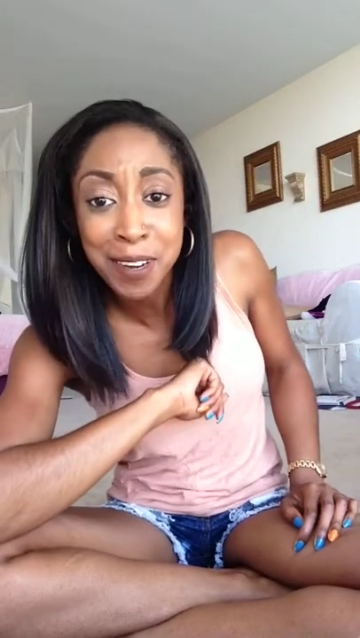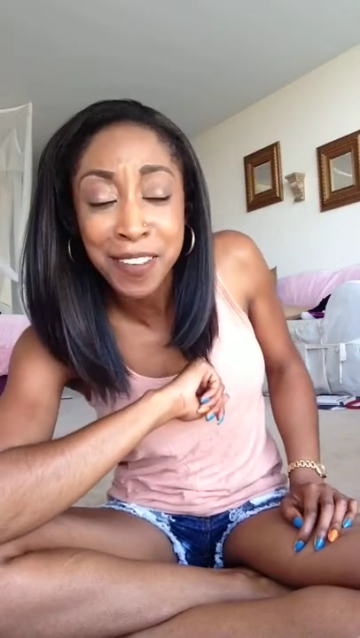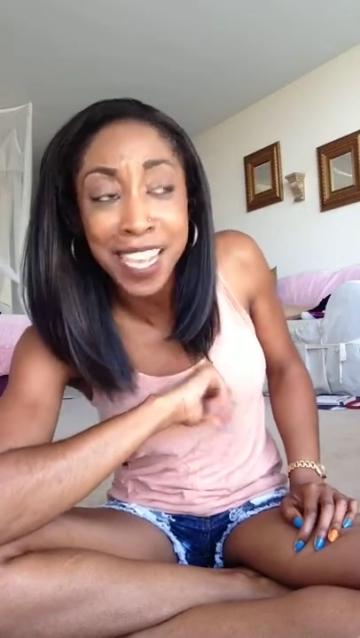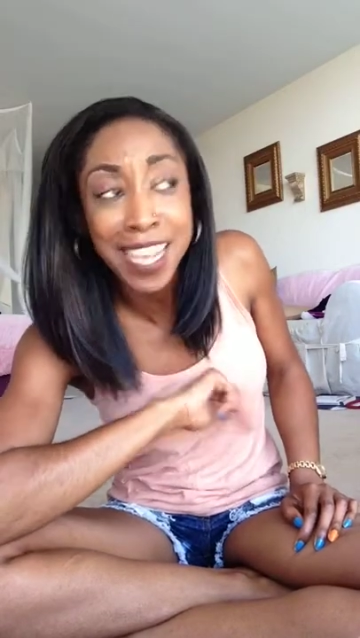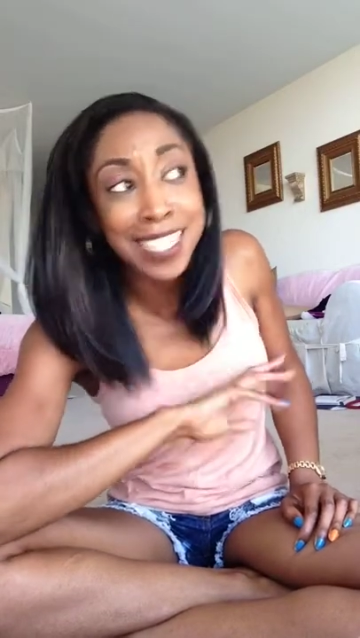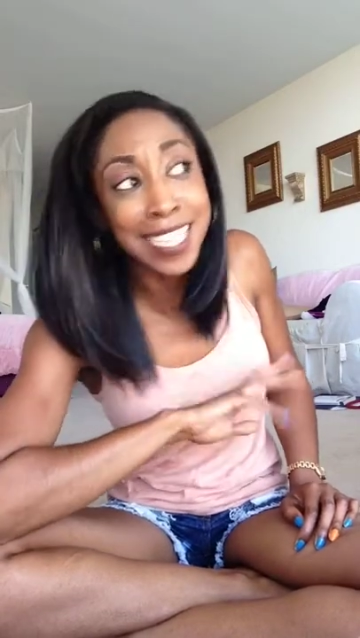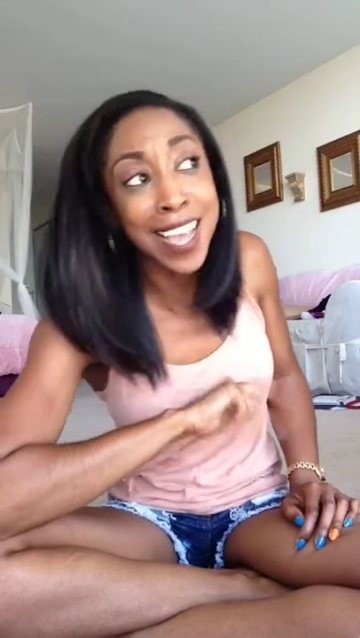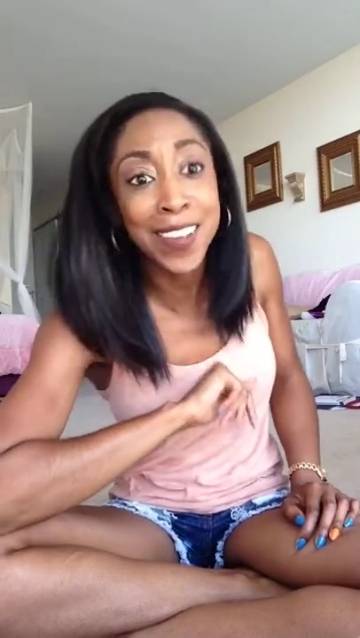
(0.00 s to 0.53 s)

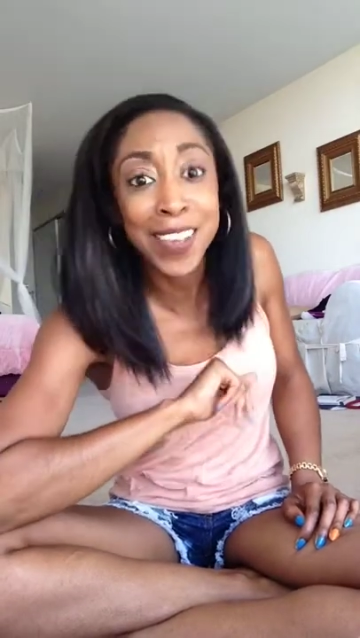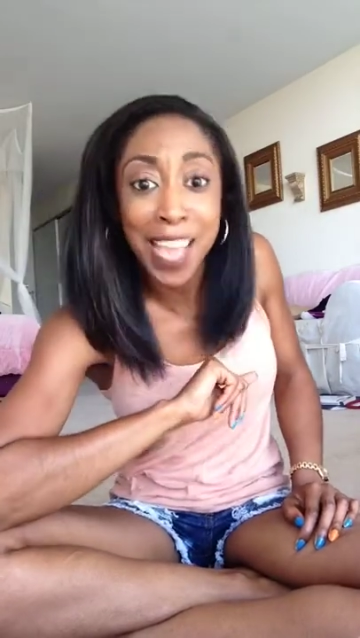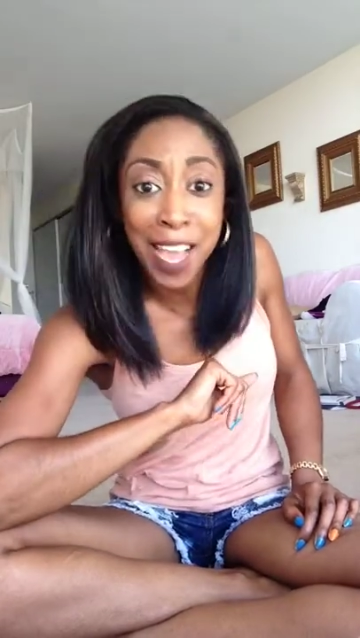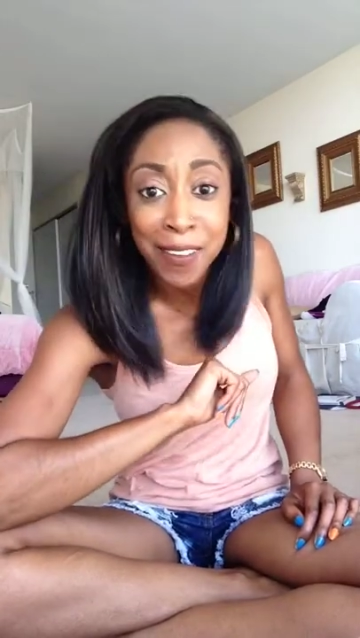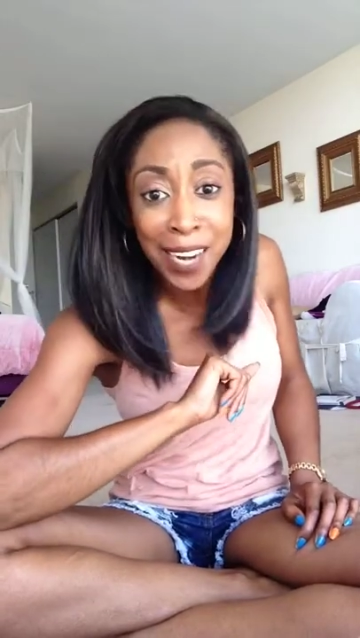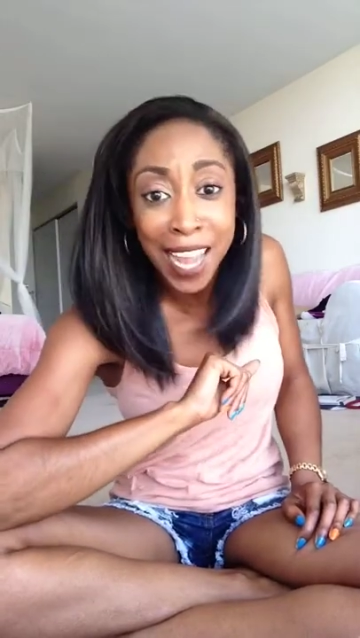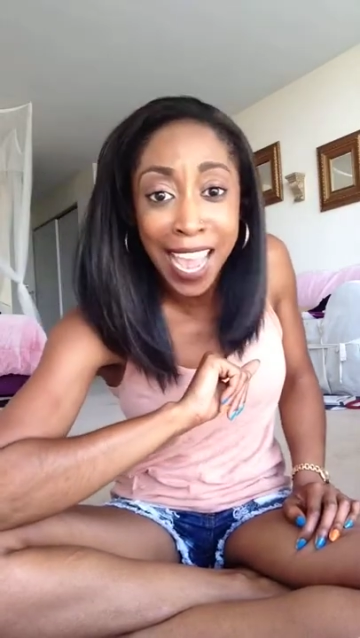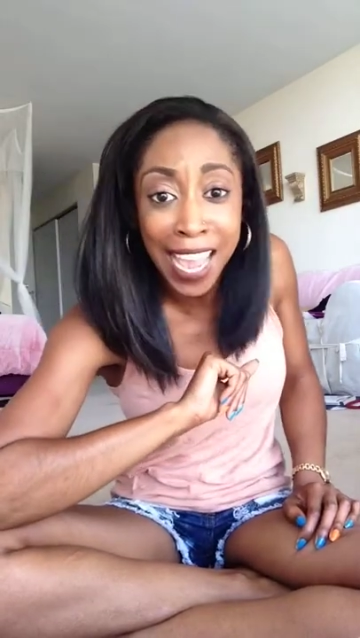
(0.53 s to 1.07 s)
movies. Oh yeah,
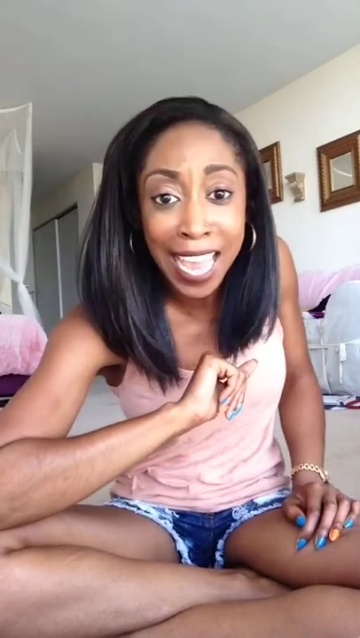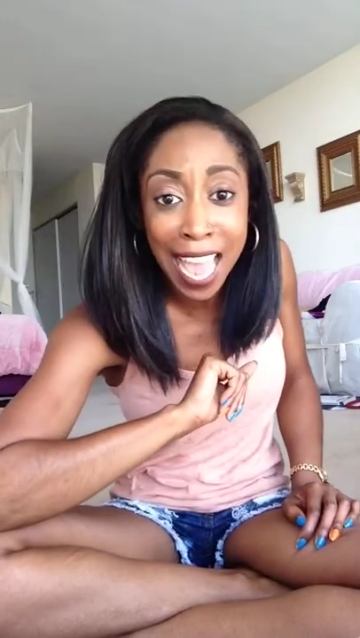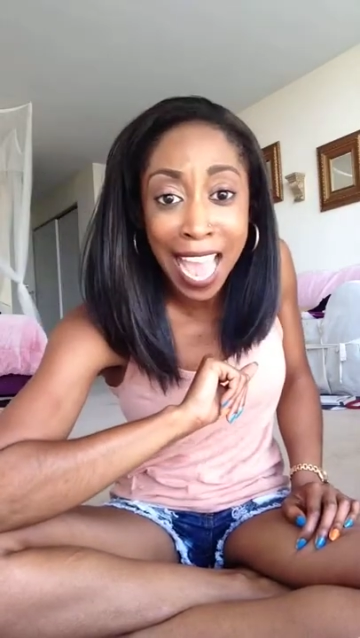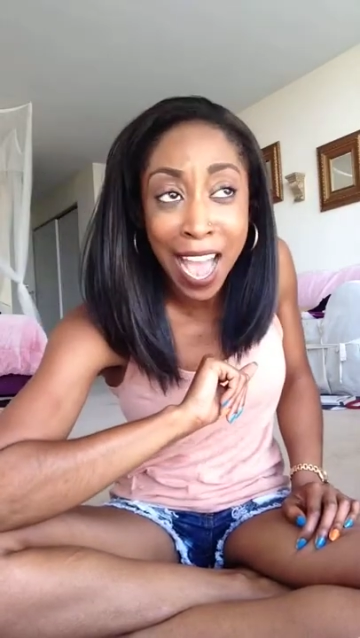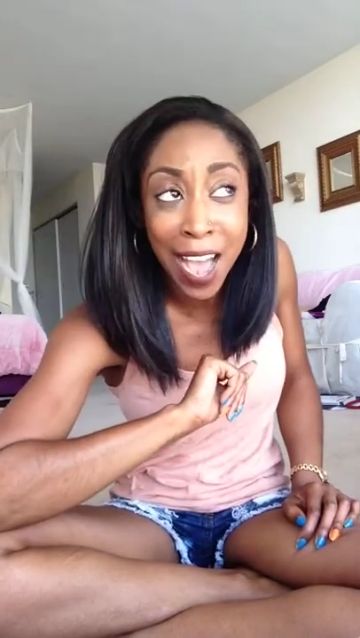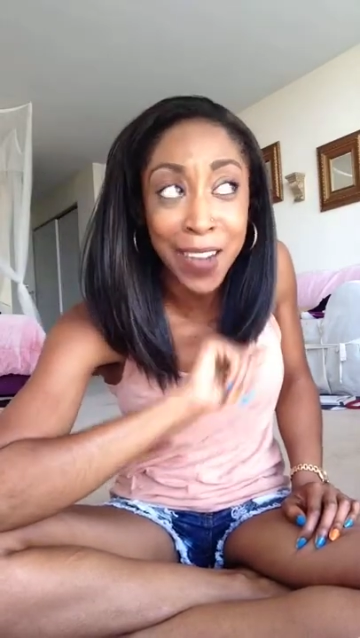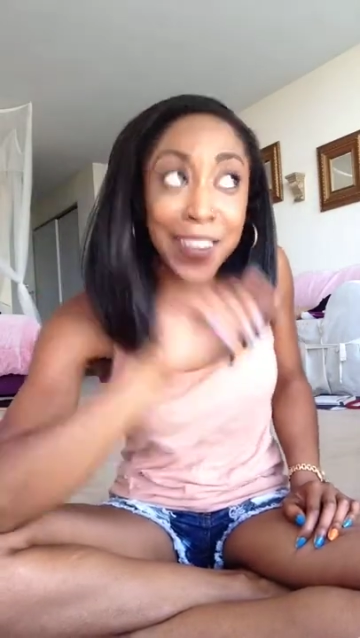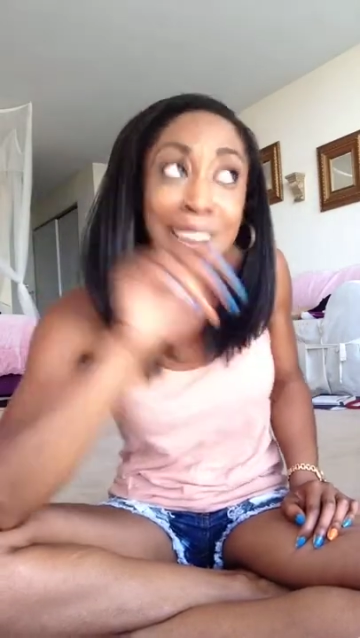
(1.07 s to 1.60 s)
I want to hang
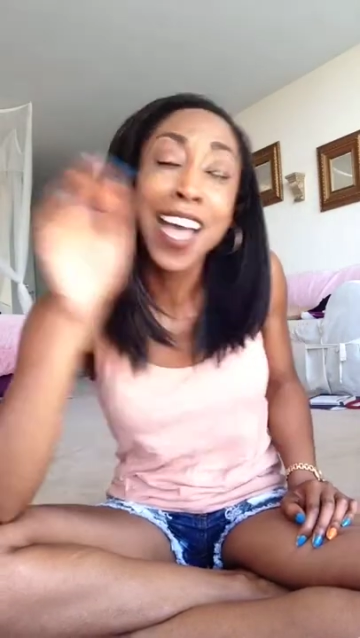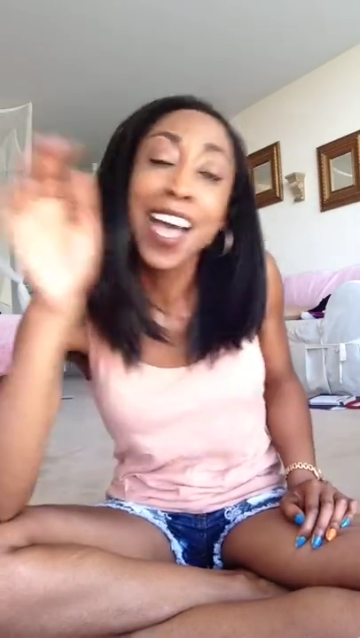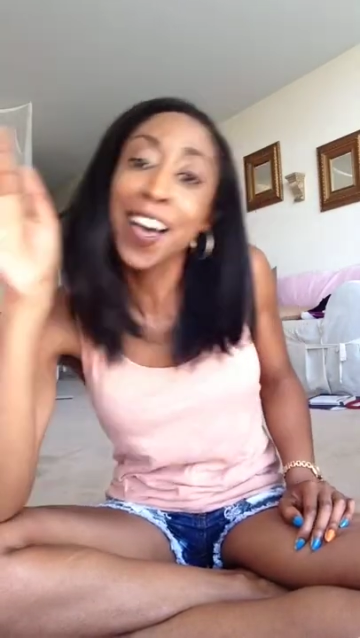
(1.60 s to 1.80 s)
out.